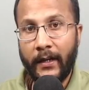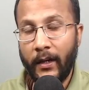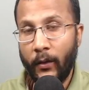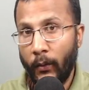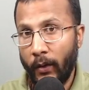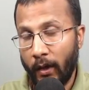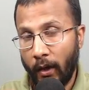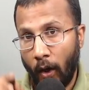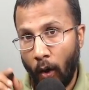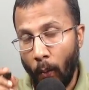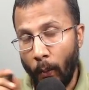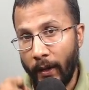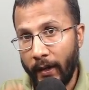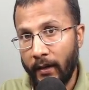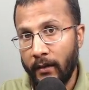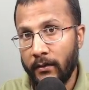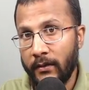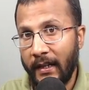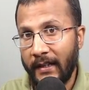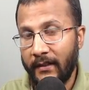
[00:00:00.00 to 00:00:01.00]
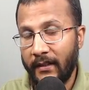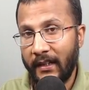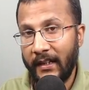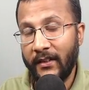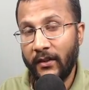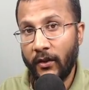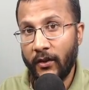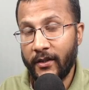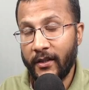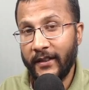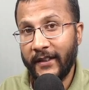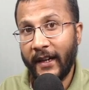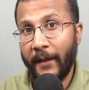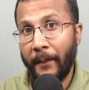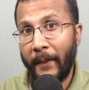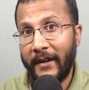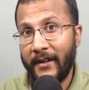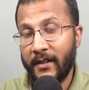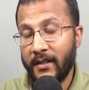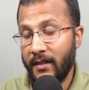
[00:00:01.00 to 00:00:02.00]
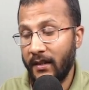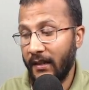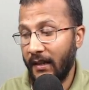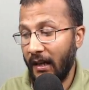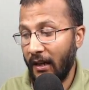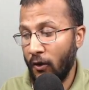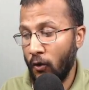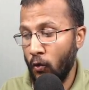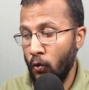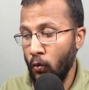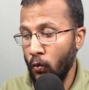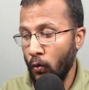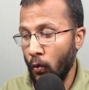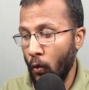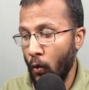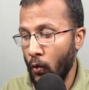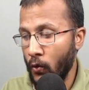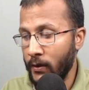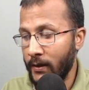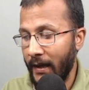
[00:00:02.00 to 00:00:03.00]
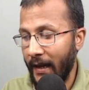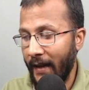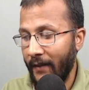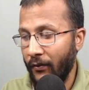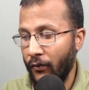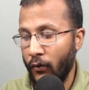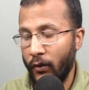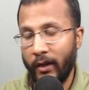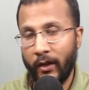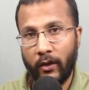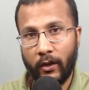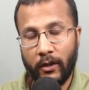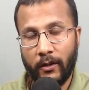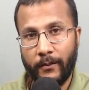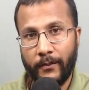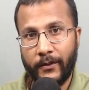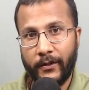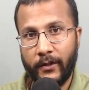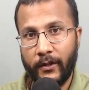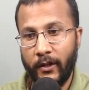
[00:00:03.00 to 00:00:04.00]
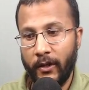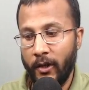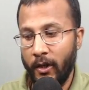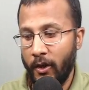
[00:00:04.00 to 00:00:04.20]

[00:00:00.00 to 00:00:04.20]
Now we are aware that in the resultant matrix there are 2 rows and 3 columns.